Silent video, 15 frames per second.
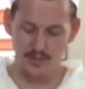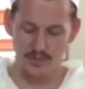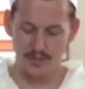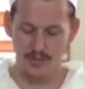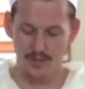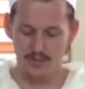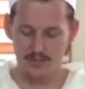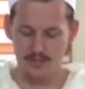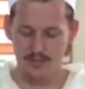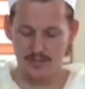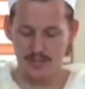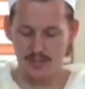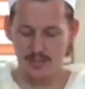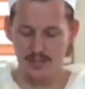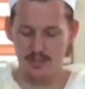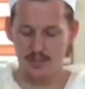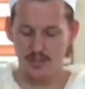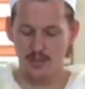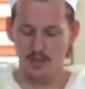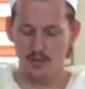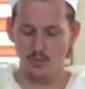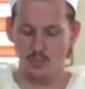is the
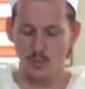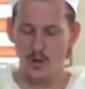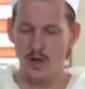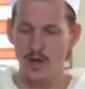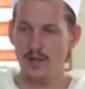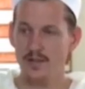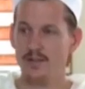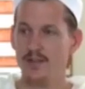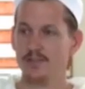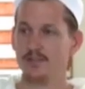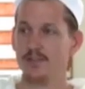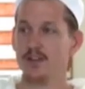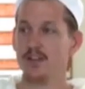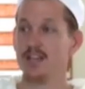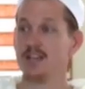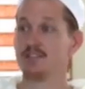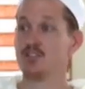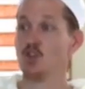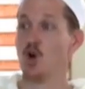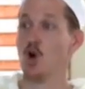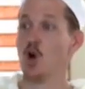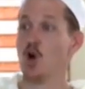one that
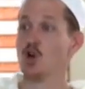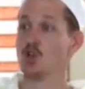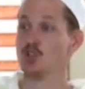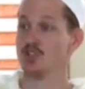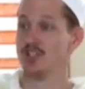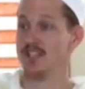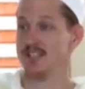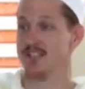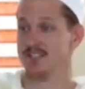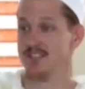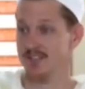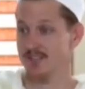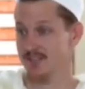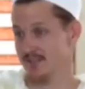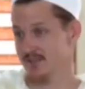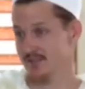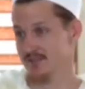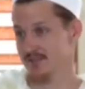forgives all sins.